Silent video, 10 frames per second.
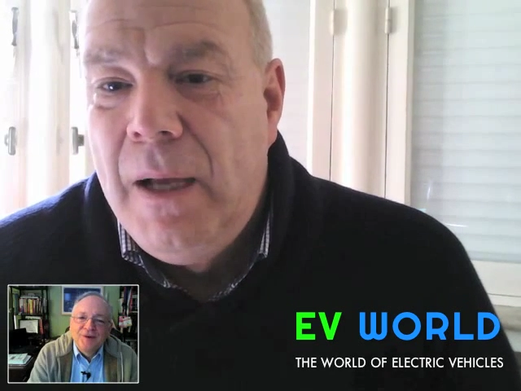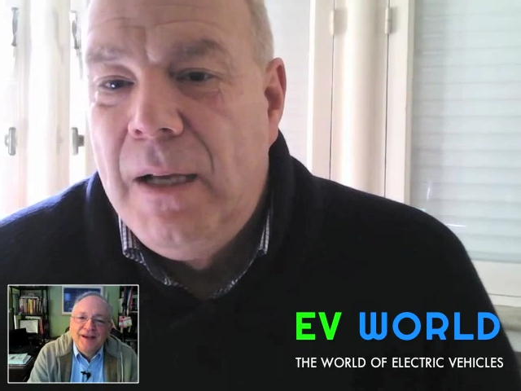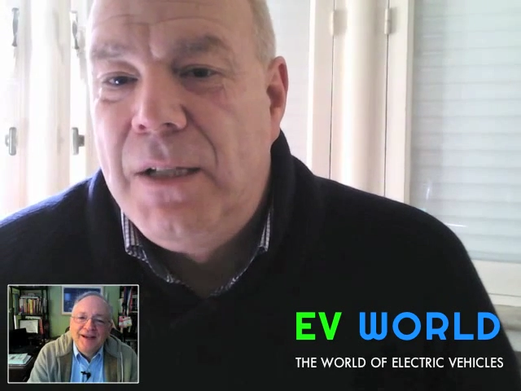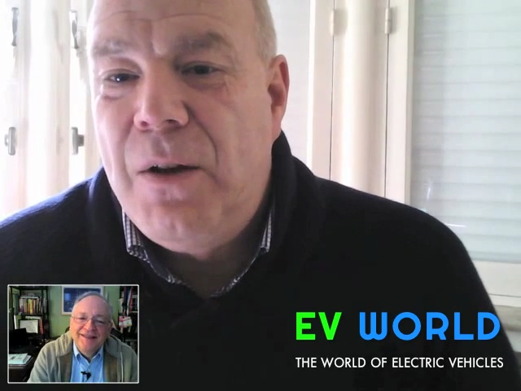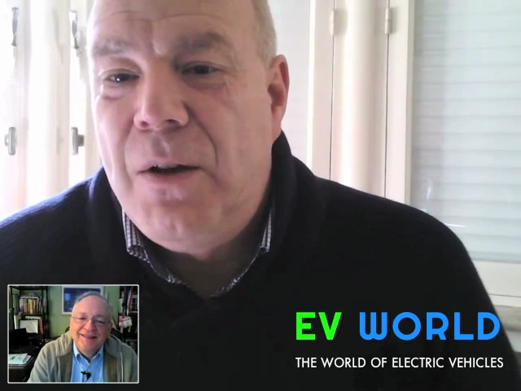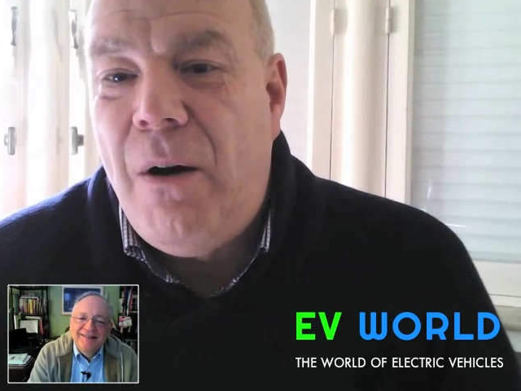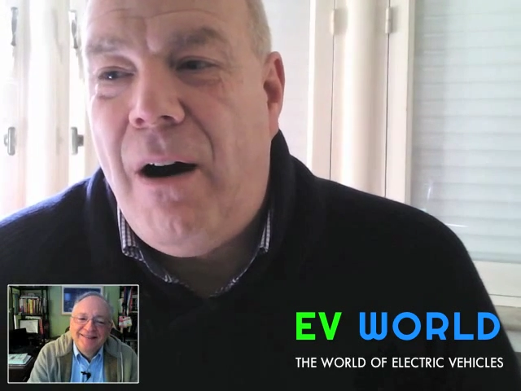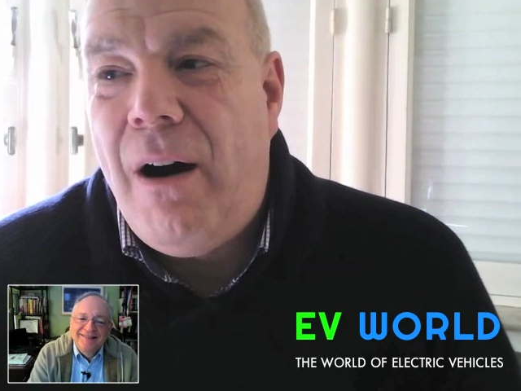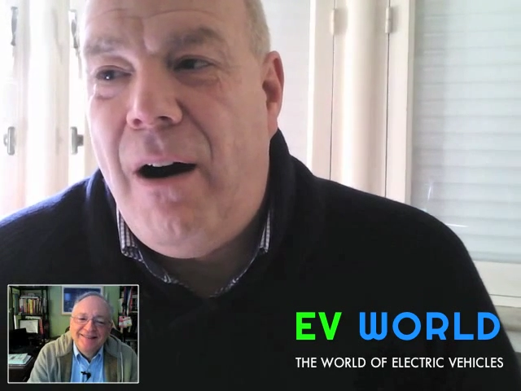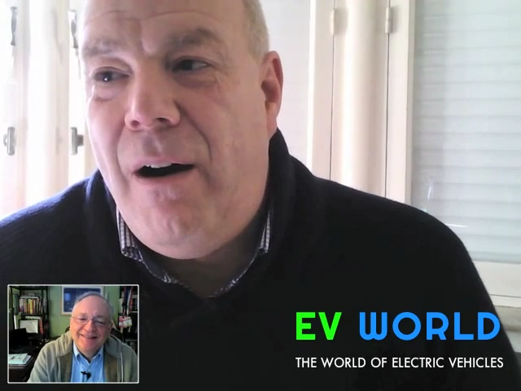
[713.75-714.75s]
Speaker 1: Okay. So
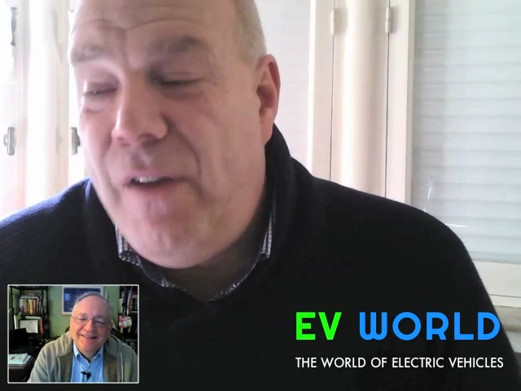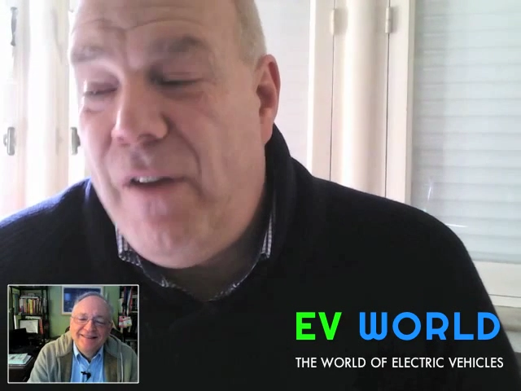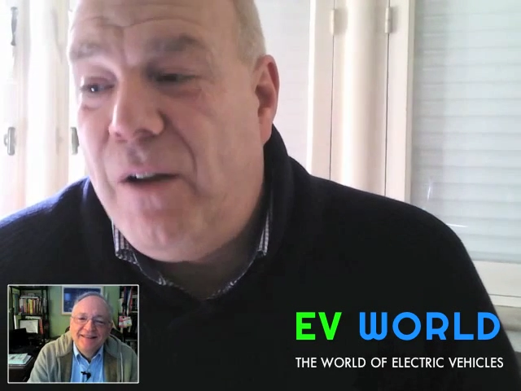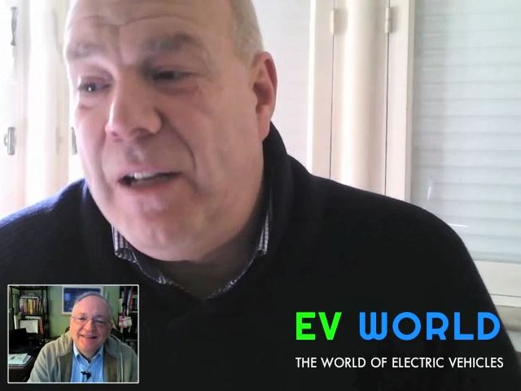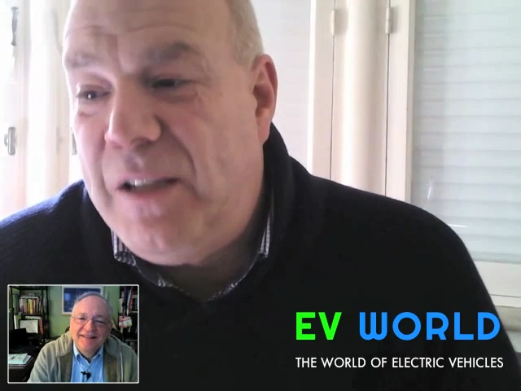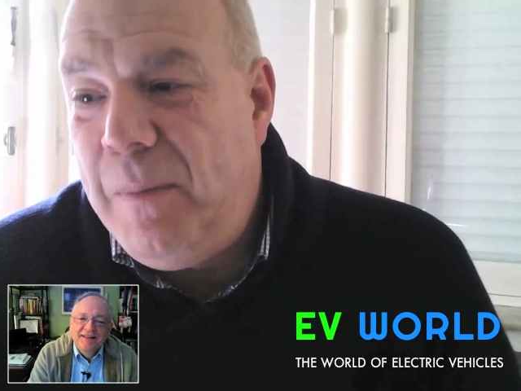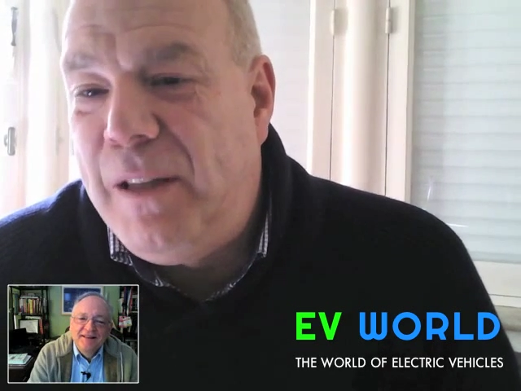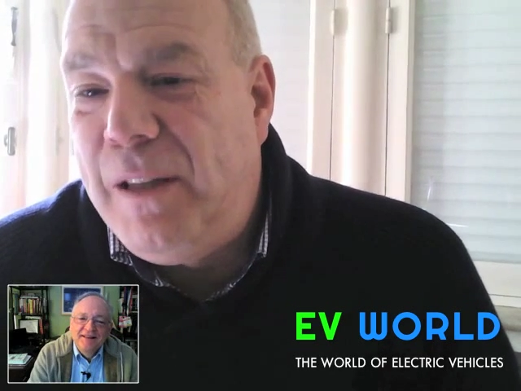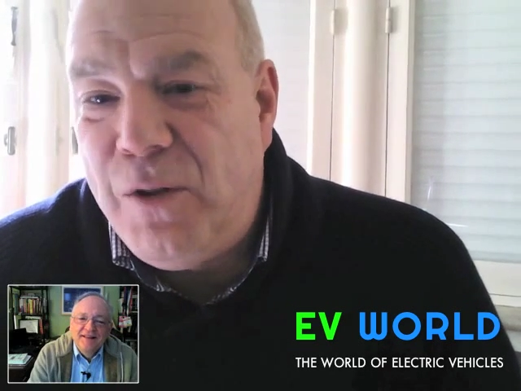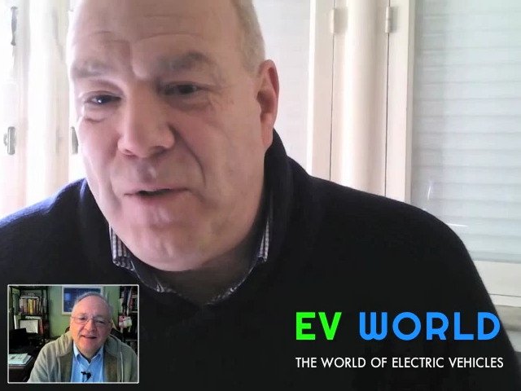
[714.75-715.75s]
uh, our vehicle is a
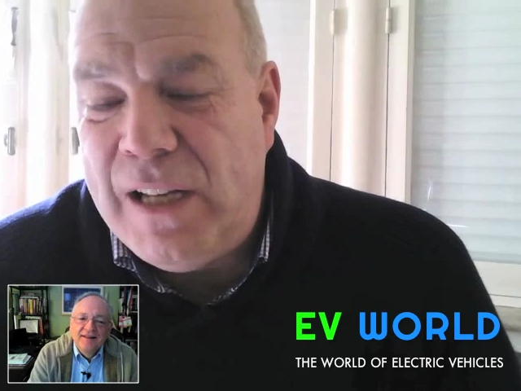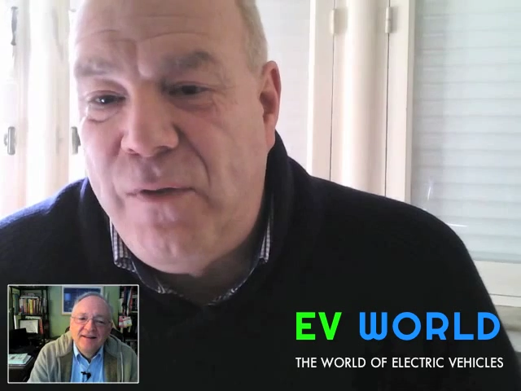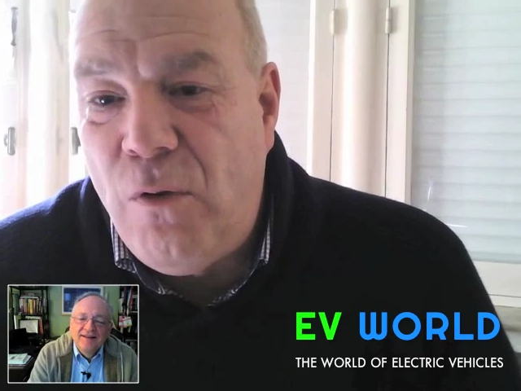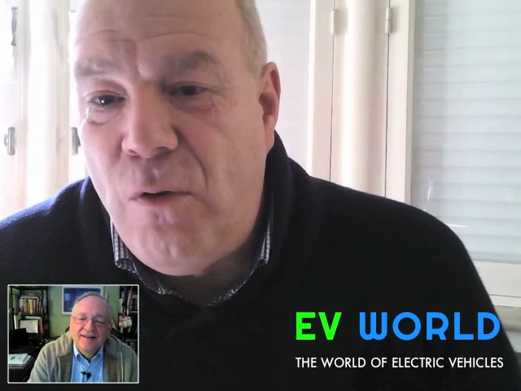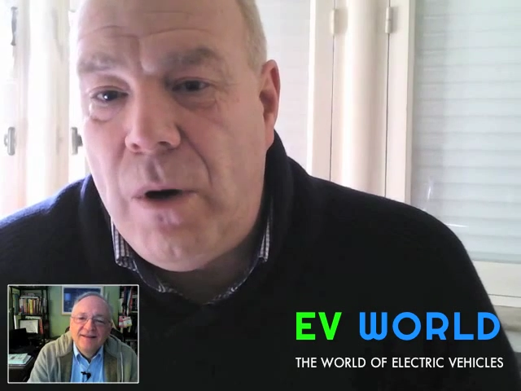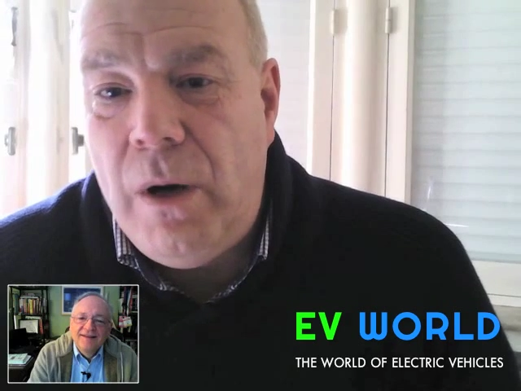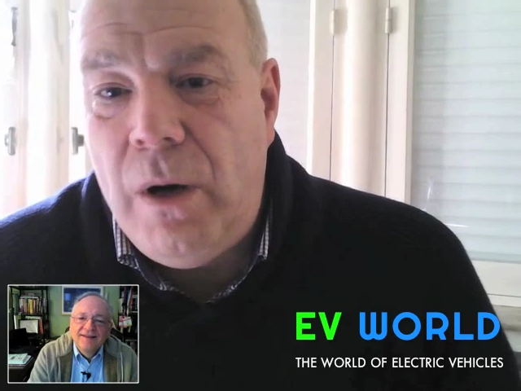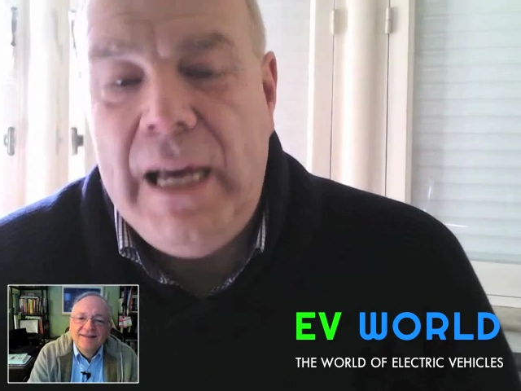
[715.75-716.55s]
bit of a transformer.